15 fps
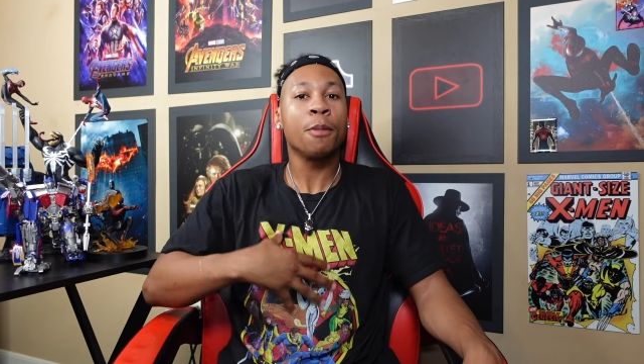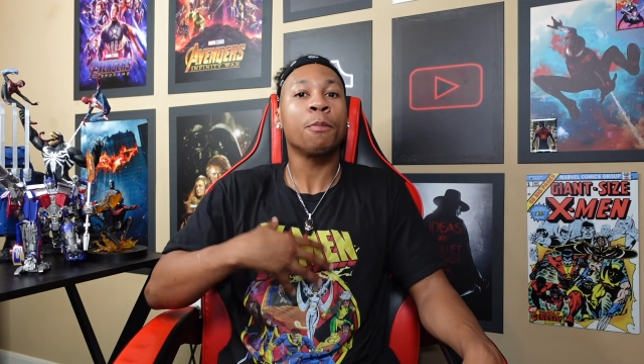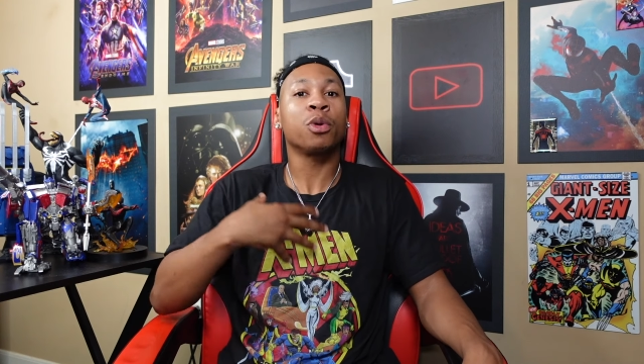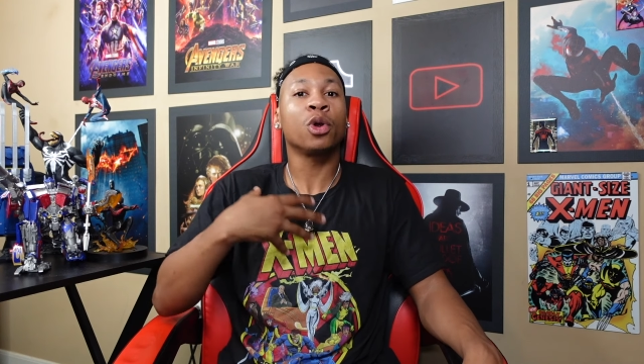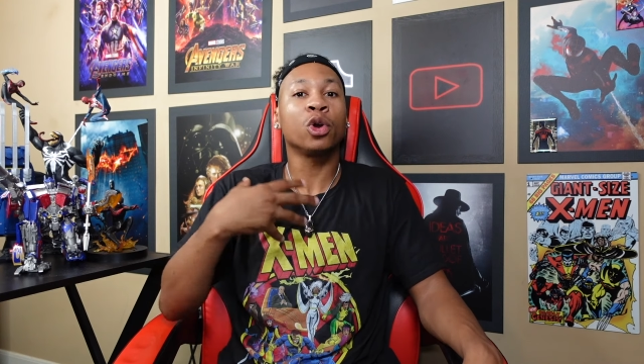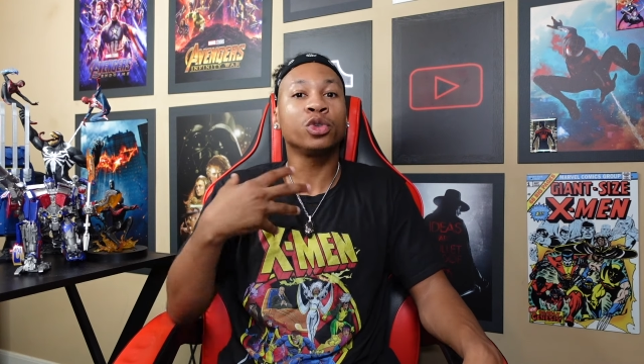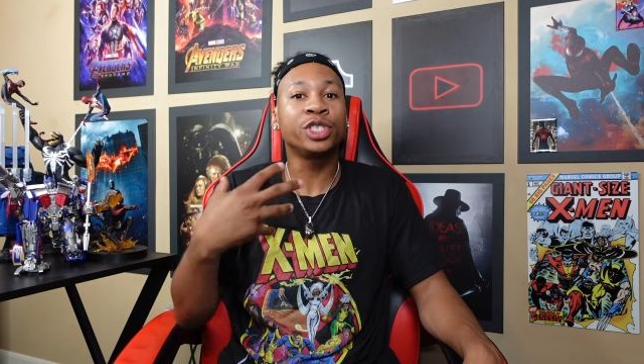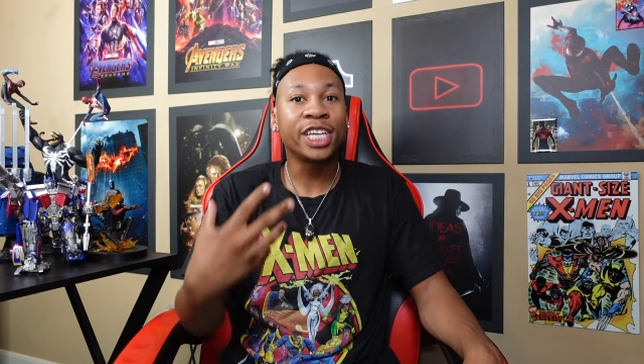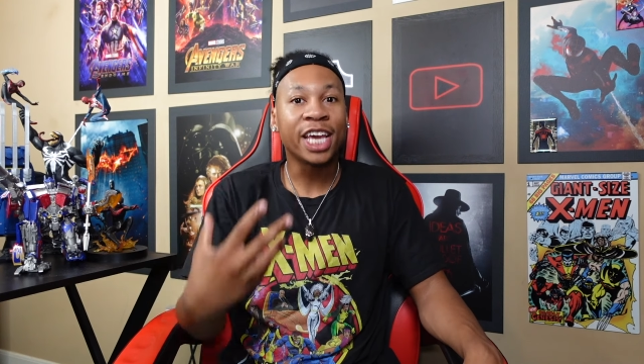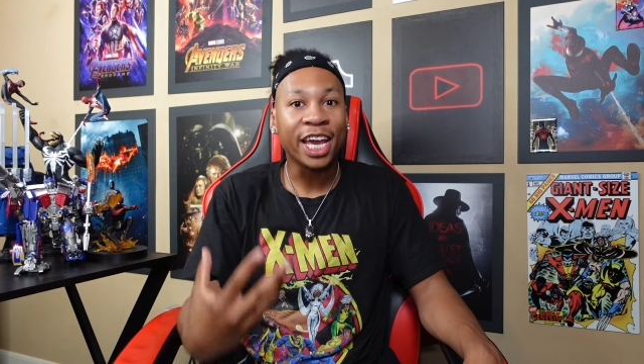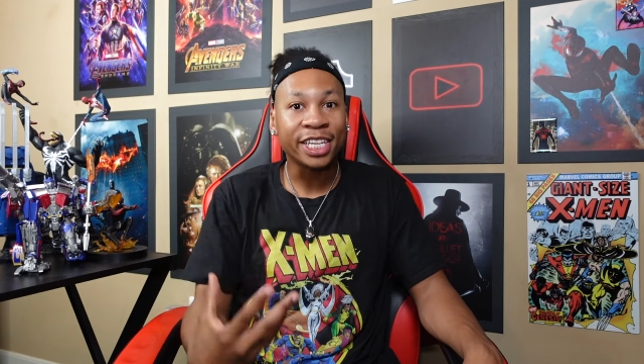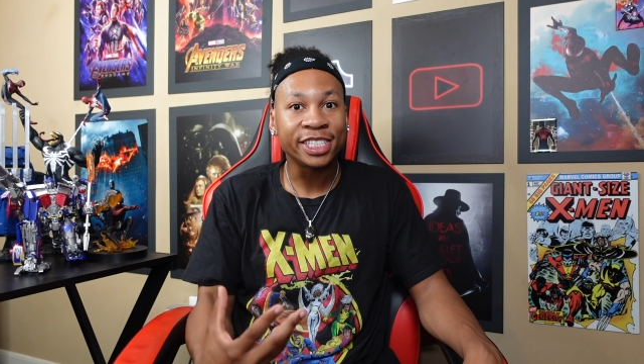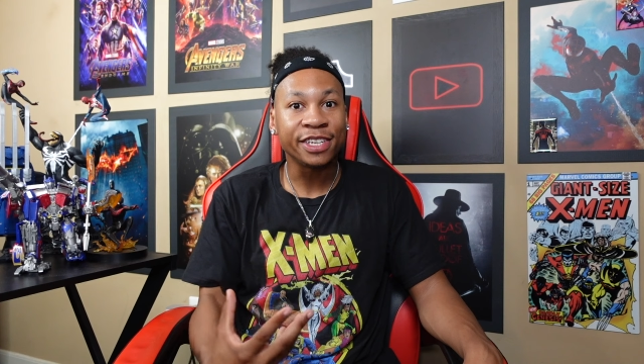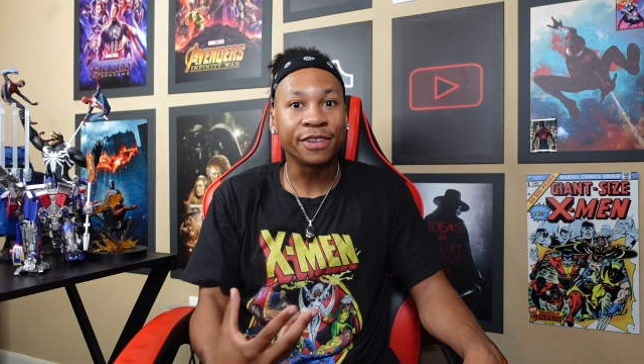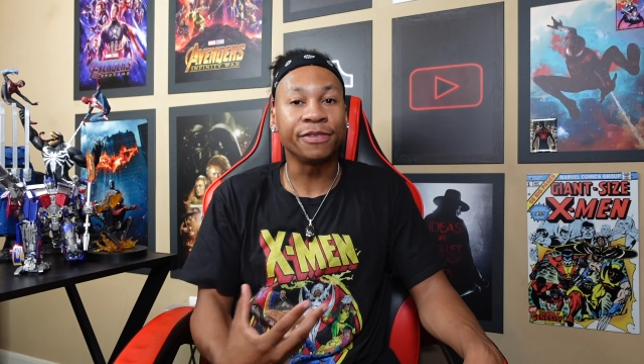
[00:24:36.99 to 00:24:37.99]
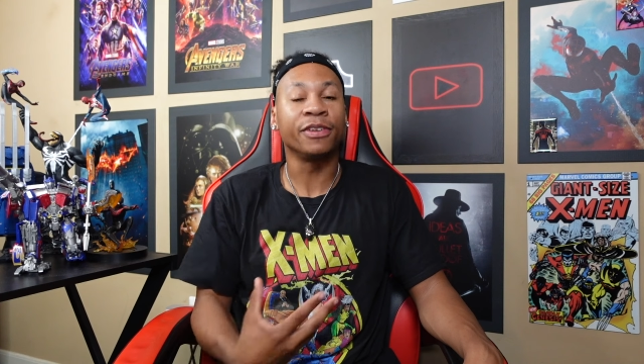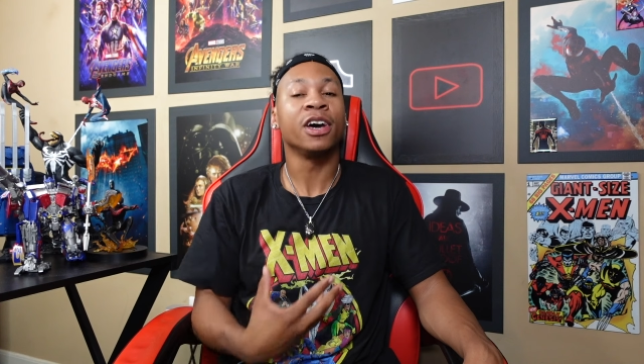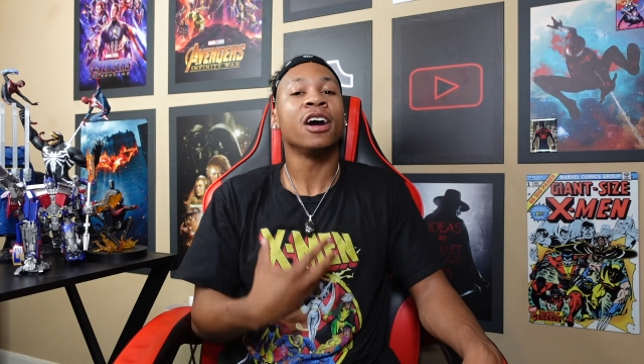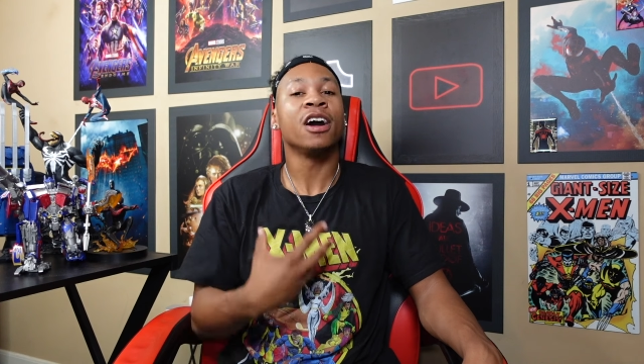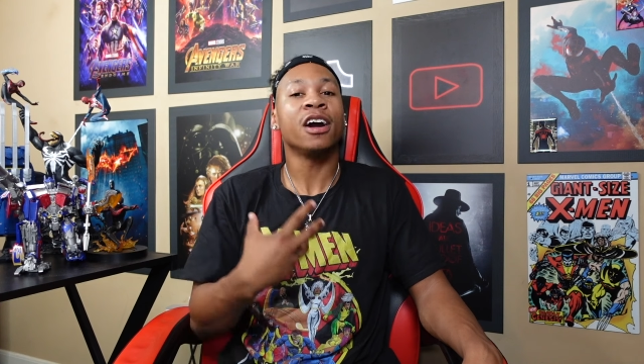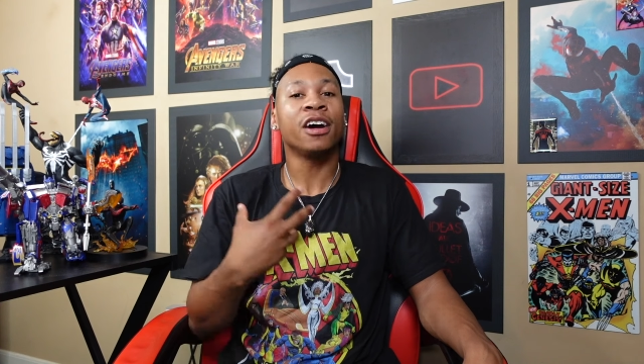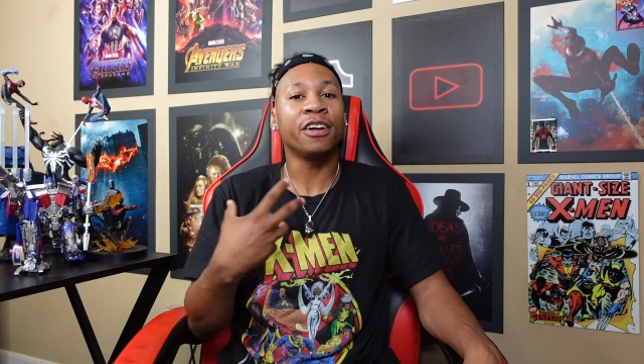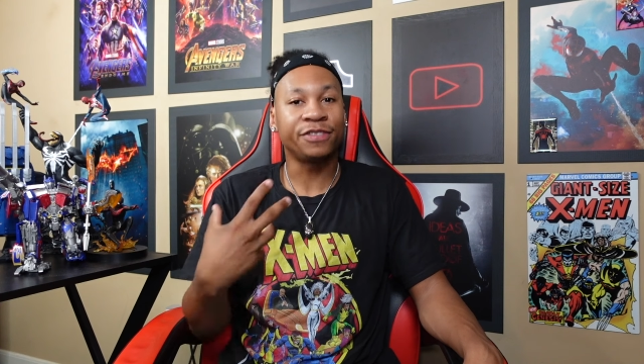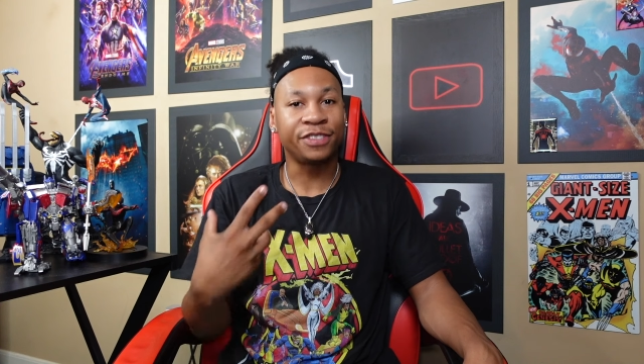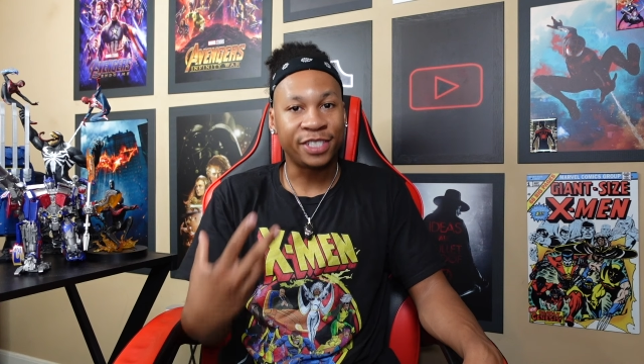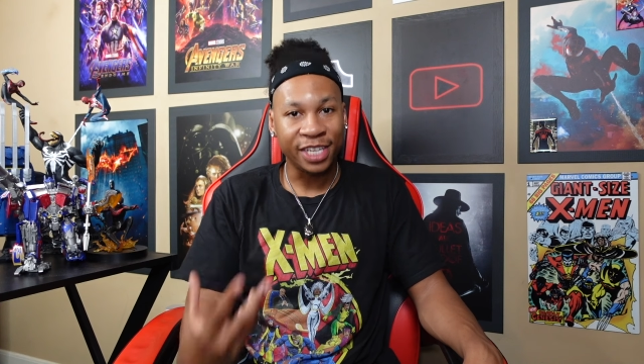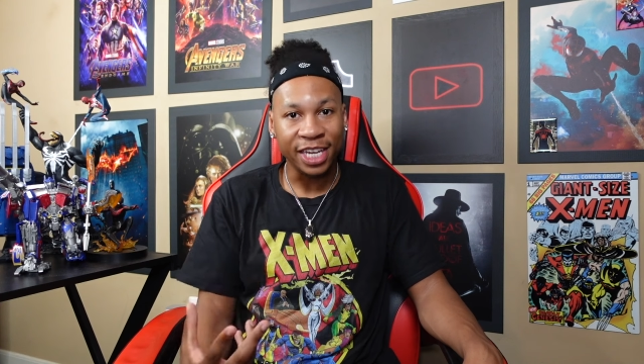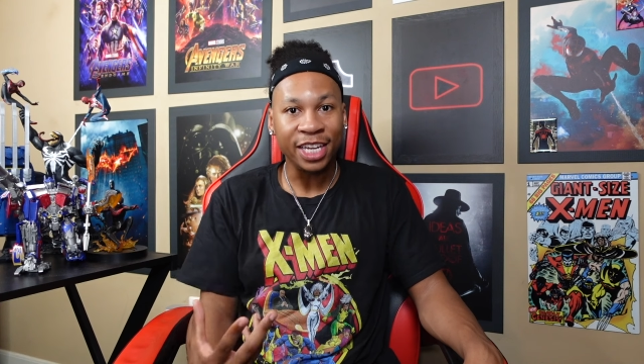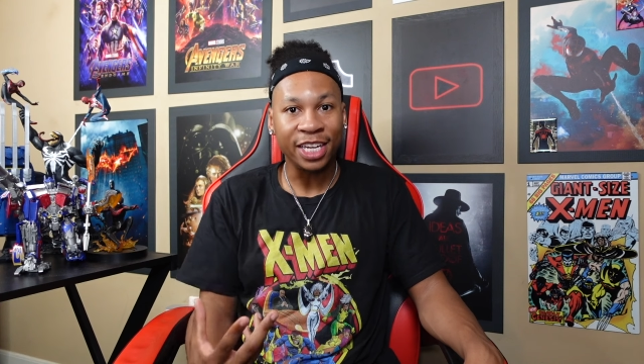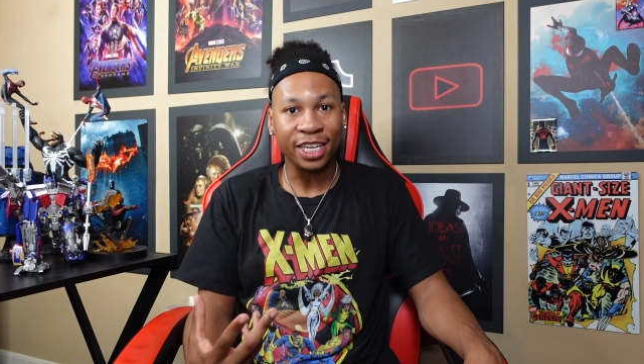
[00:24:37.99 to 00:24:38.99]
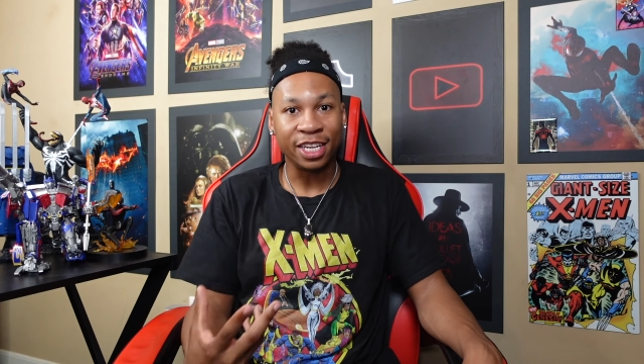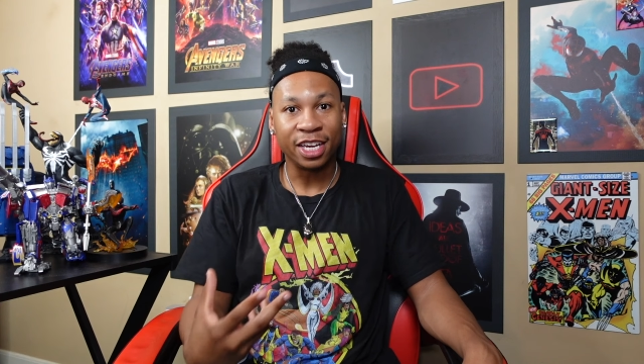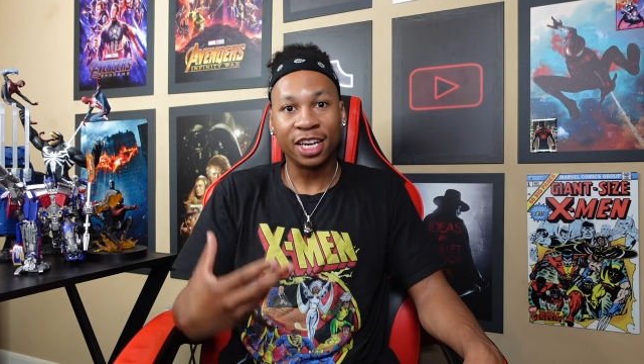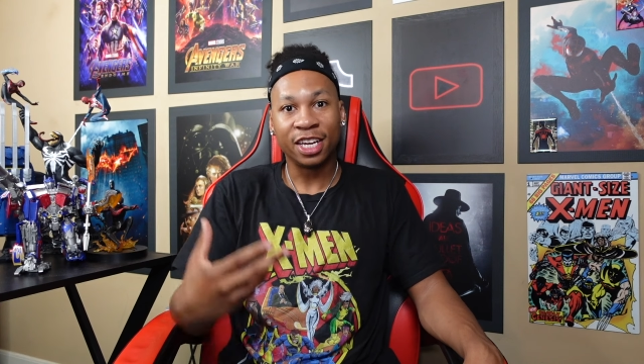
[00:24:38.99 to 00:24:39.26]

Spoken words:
protective of Teen.